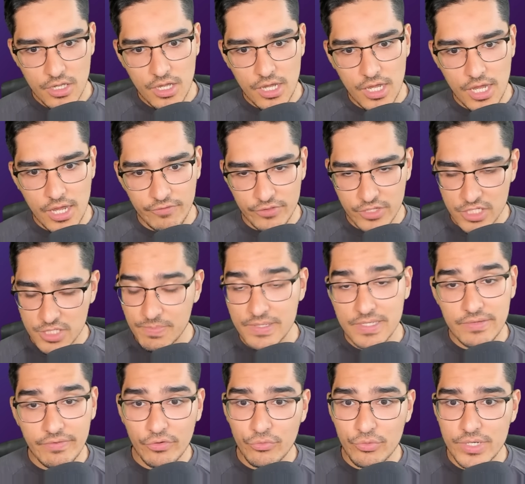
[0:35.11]
For the
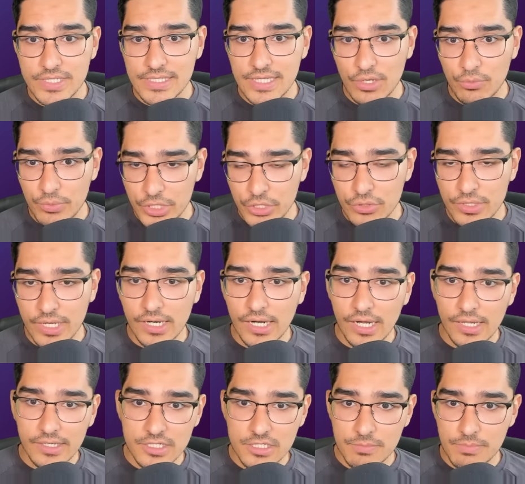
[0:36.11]
specific reason that we knew that
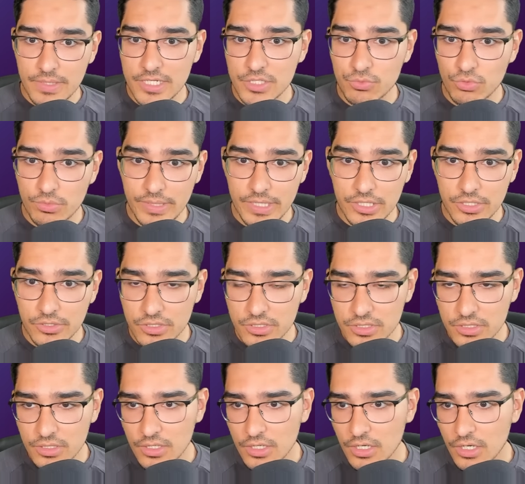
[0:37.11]
Haaland's minutes would be
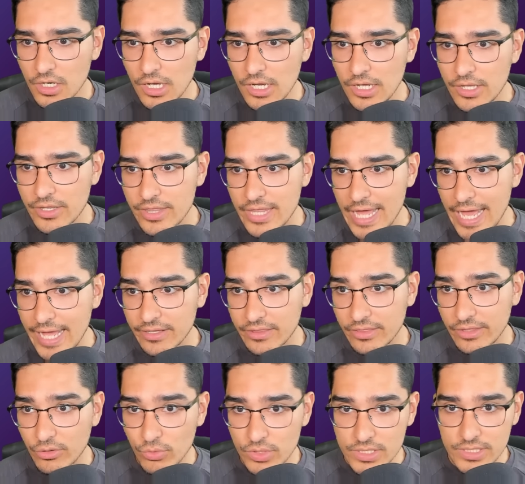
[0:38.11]
good,
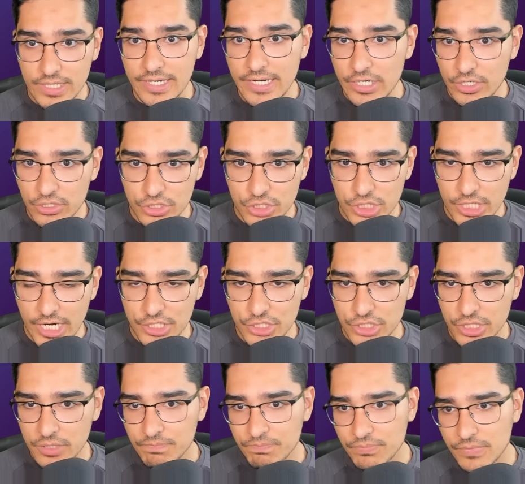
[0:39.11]
that there wasn't any
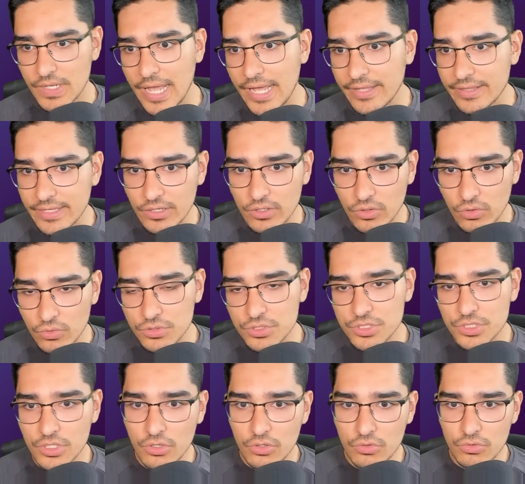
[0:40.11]
congestion, and that
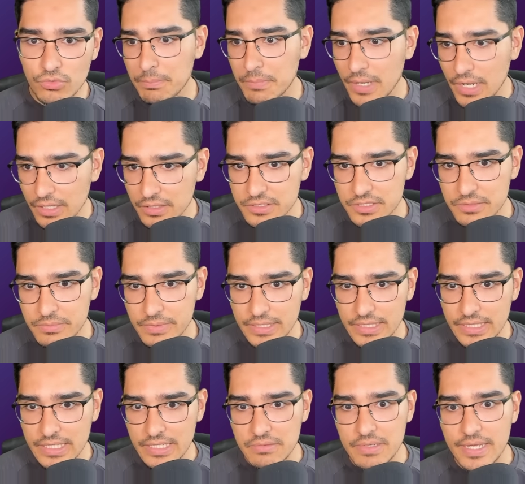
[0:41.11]
also,
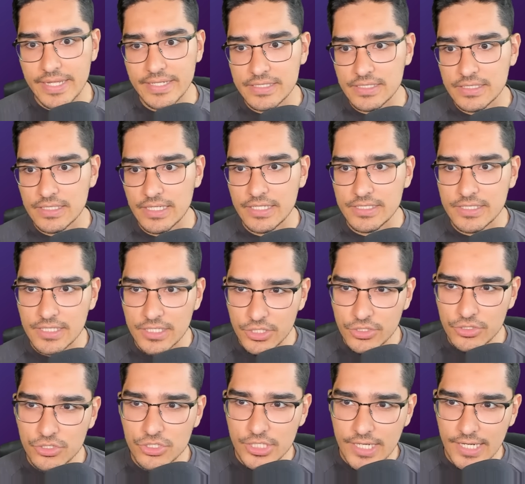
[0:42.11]
ultimately, it's a
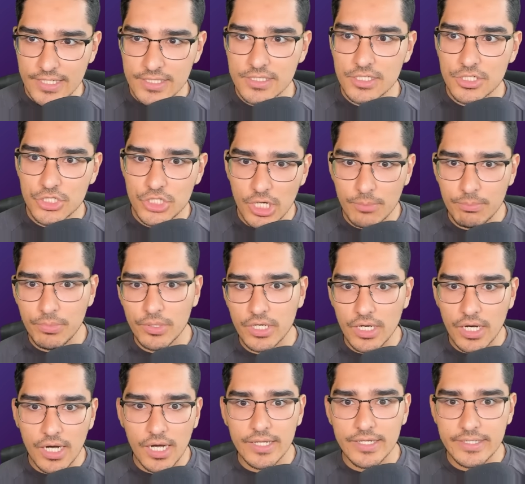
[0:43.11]
good chance to jump on
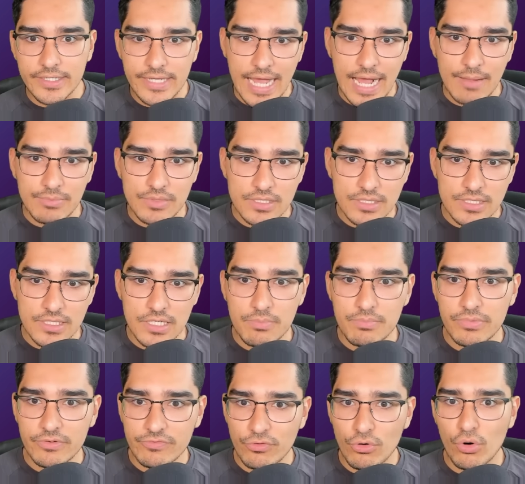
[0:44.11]
a Haaland captaincy
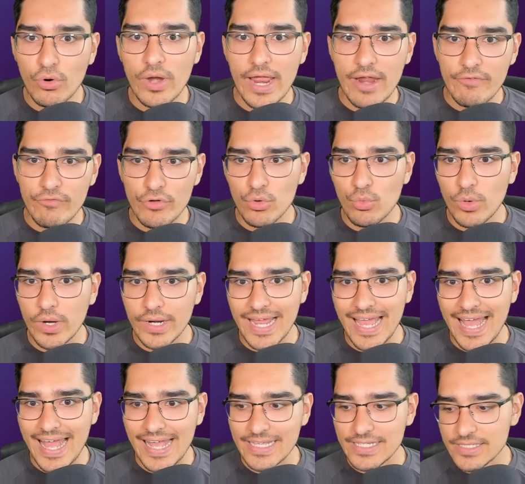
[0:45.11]
before everyone
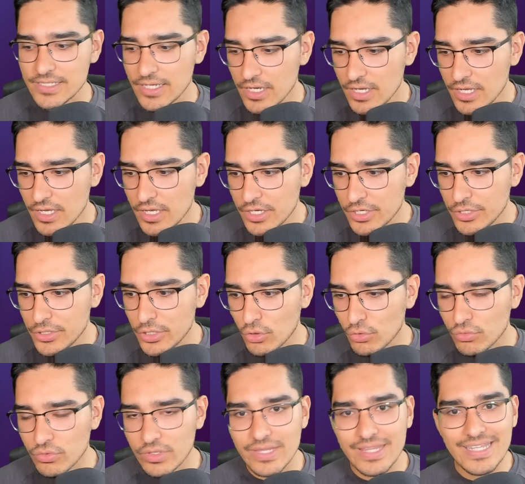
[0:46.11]
has, you
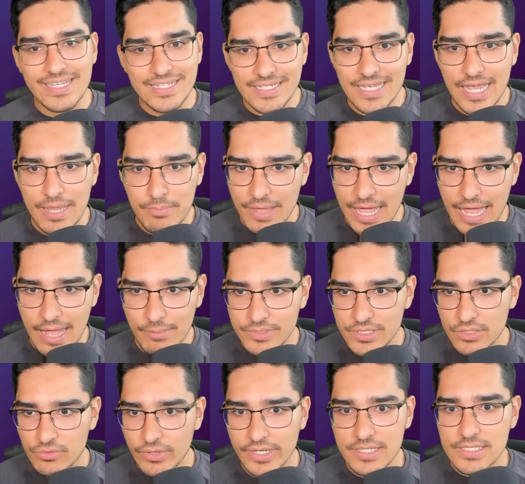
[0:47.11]
know, the same
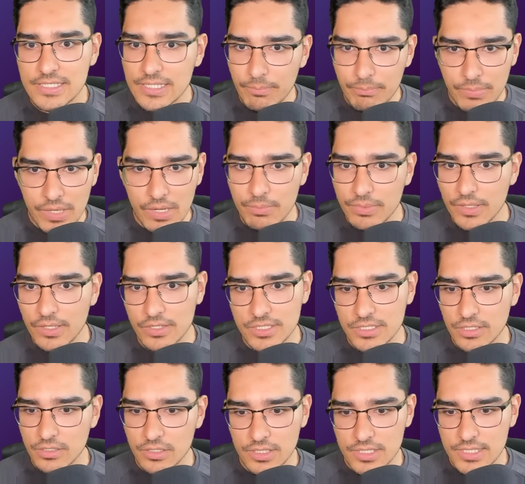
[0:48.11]
captain, right? Some people are
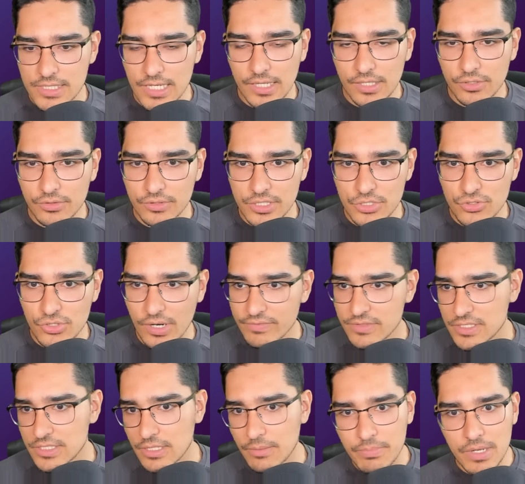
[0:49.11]
still on a Salah-only draft.
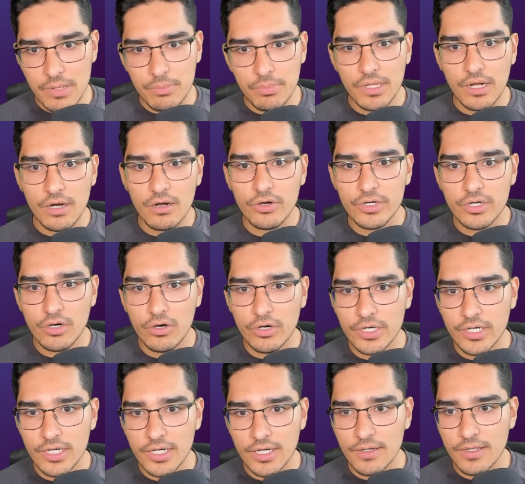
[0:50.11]
Some people are
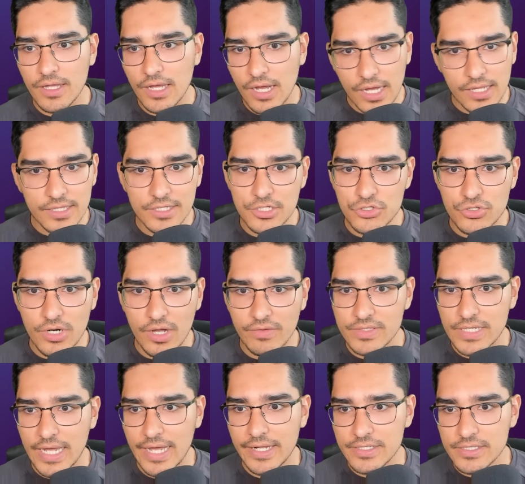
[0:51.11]
on a Haaland
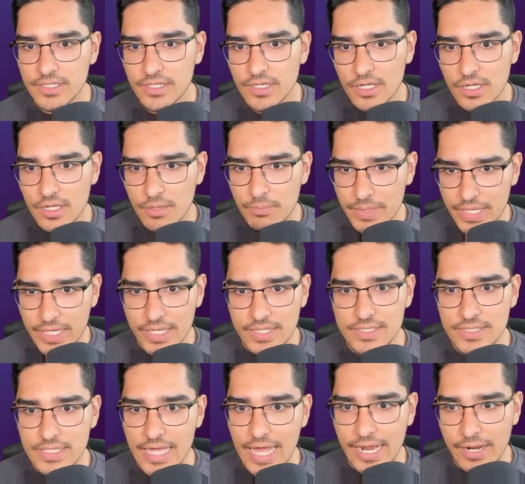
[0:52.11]
draft. And because
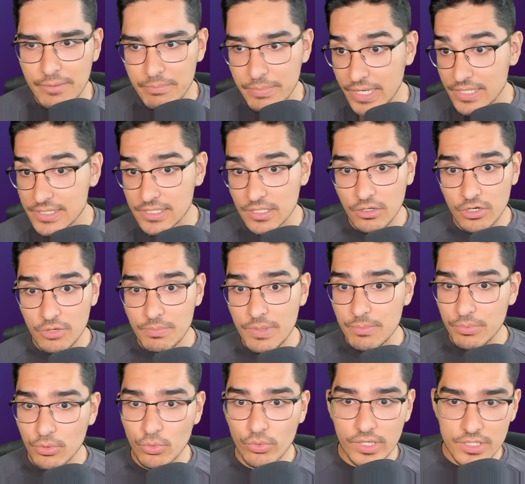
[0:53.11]
of that, and because a lot of
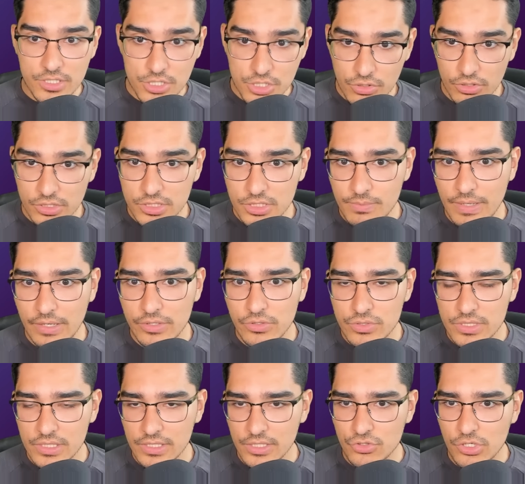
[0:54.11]
people were uncertain about
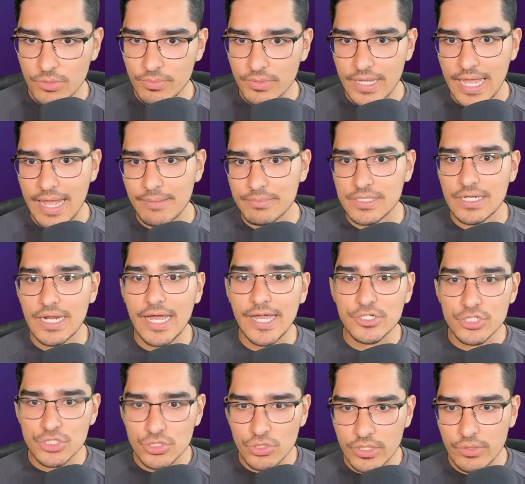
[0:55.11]
using the triple captain, I
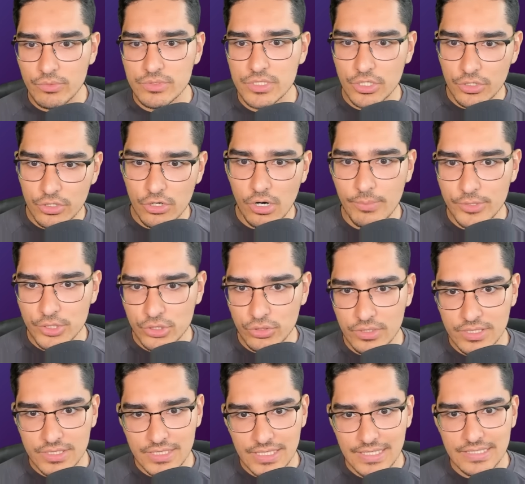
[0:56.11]
just thought it was a good
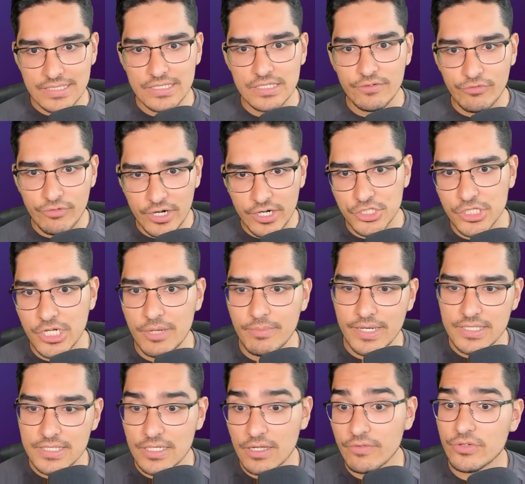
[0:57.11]
opportunity to differentiate
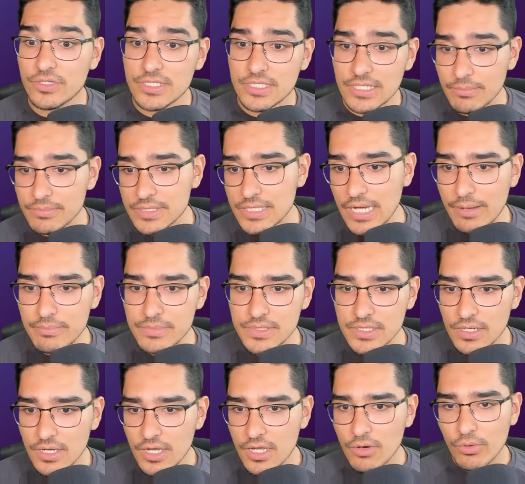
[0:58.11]
myself. Because
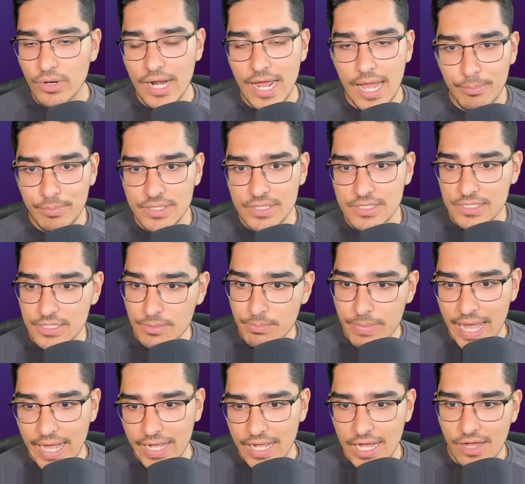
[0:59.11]
sometimes what happens in the
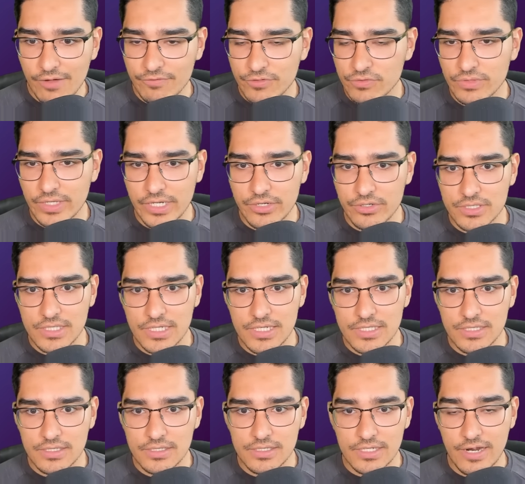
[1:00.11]
back half of later
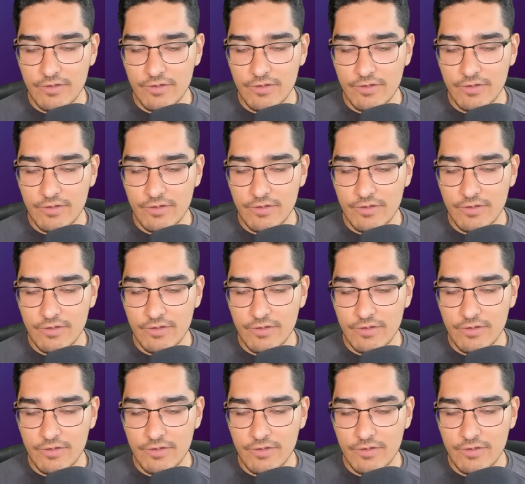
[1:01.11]
seasons in